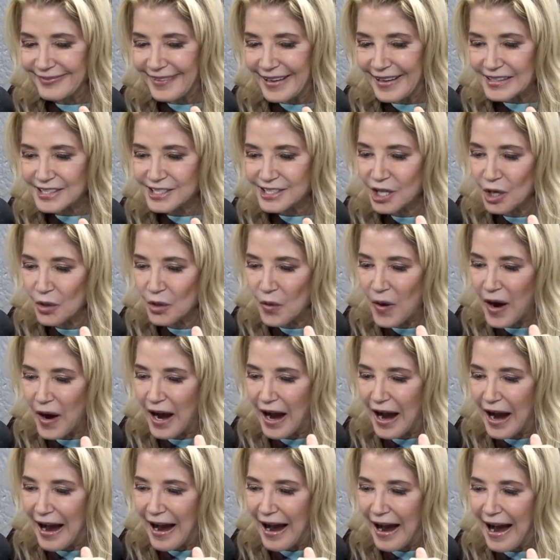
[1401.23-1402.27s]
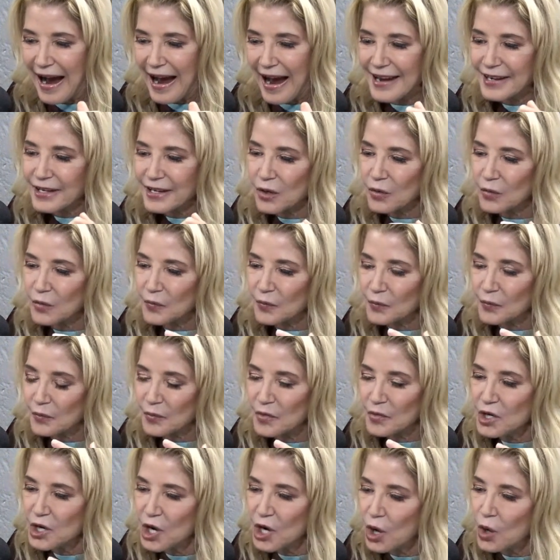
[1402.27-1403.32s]
So I don't
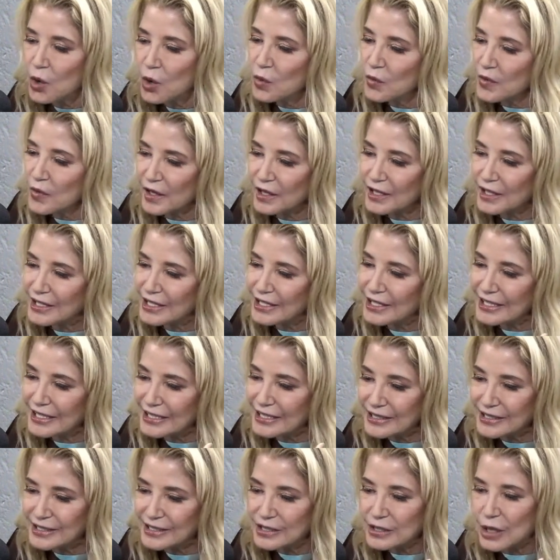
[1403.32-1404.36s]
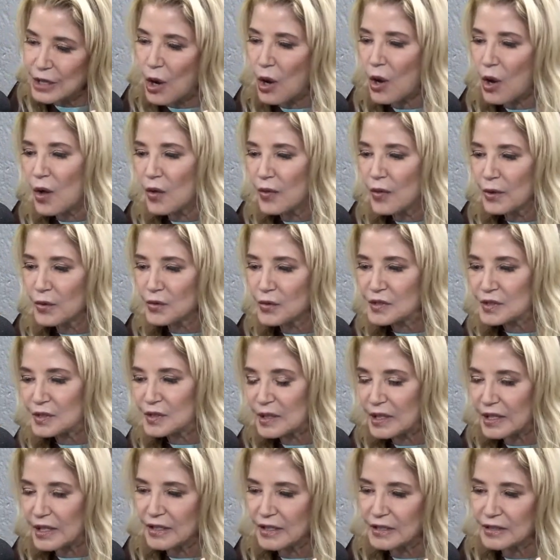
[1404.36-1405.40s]
know that it is all those
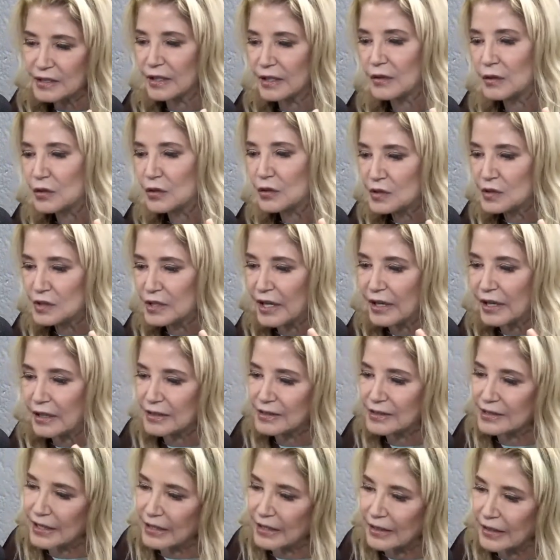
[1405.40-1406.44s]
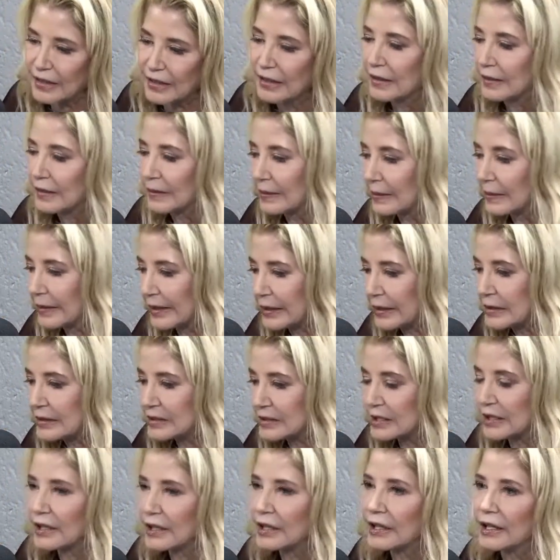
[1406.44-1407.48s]
things that you said. It's like LinkedIn
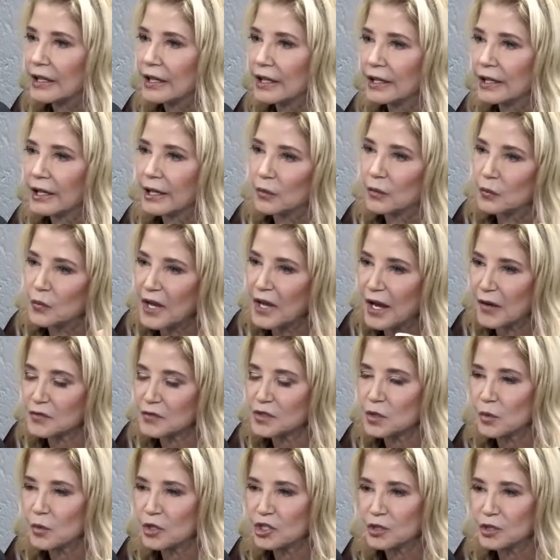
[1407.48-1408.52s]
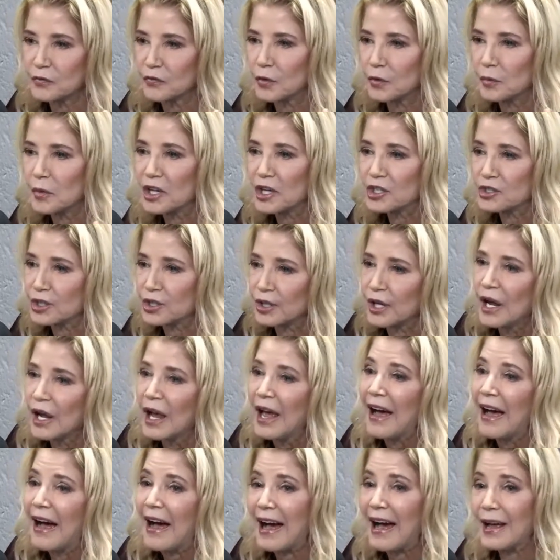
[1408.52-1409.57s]
and we have so much information.
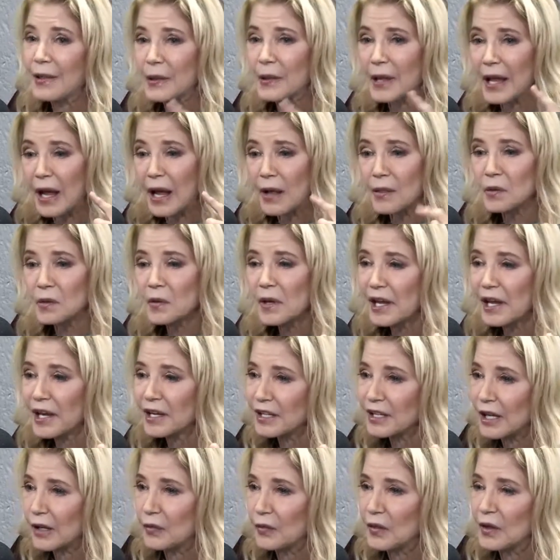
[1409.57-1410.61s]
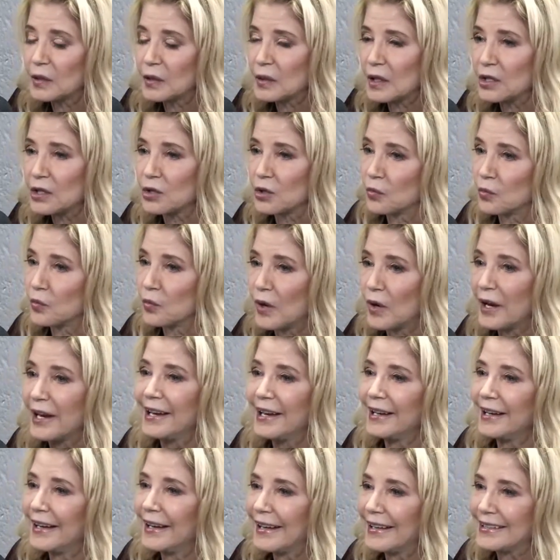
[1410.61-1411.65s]
On the other hand, I think that you're
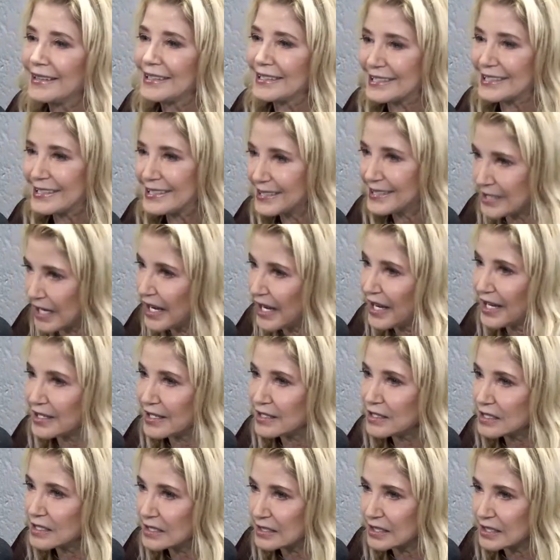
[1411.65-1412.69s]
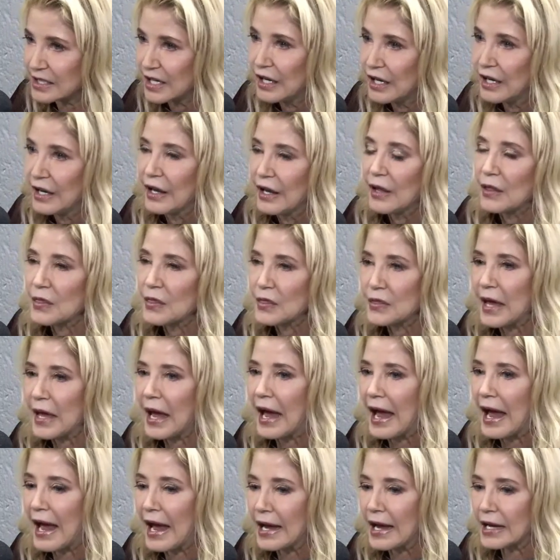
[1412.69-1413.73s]
right in the sense
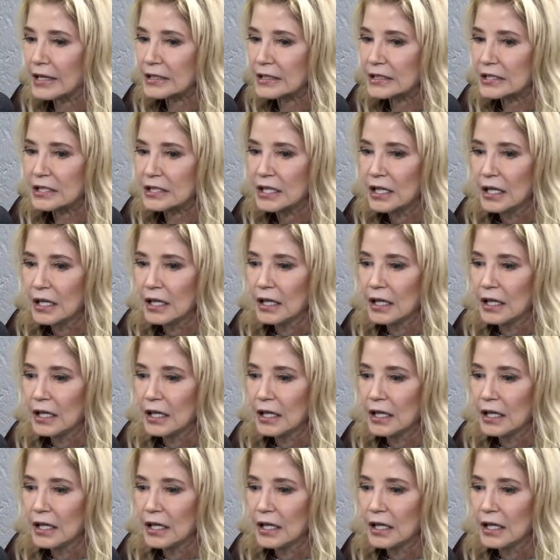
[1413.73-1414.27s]
that